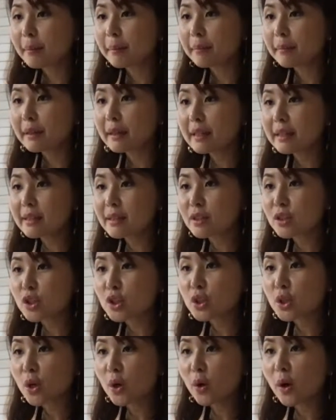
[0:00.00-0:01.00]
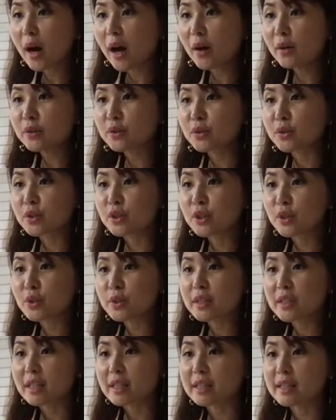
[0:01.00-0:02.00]
please show how to
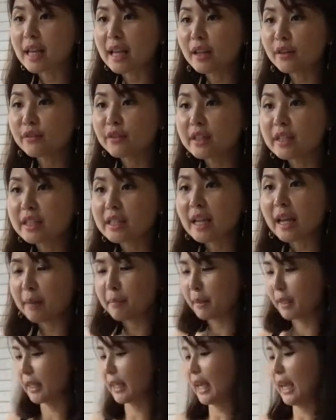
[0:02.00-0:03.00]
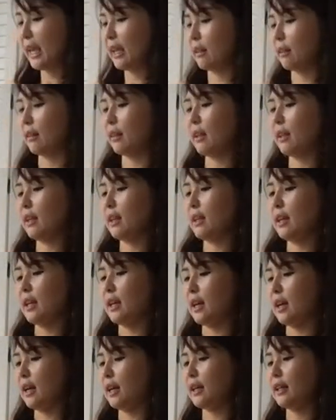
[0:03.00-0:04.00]
use the cellophane tape again.
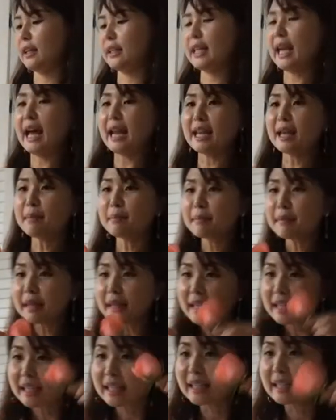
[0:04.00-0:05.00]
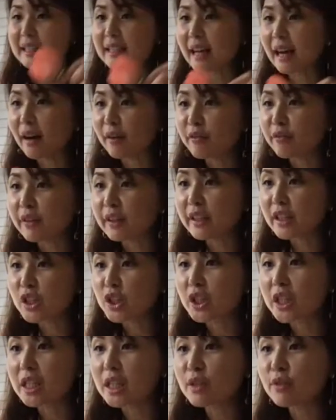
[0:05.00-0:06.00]
Yeah, let me
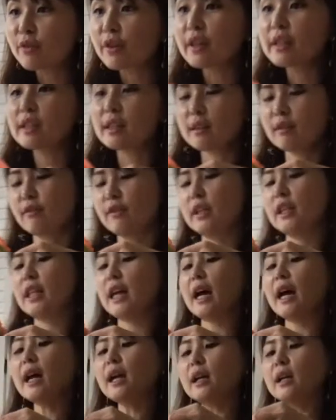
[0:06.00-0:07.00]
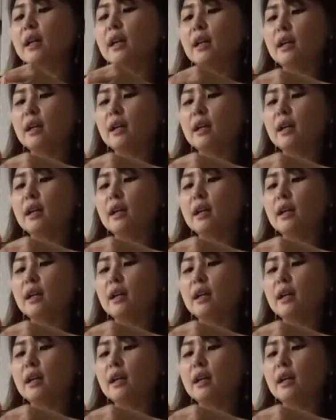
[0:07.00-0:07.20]
finish this first, Davina.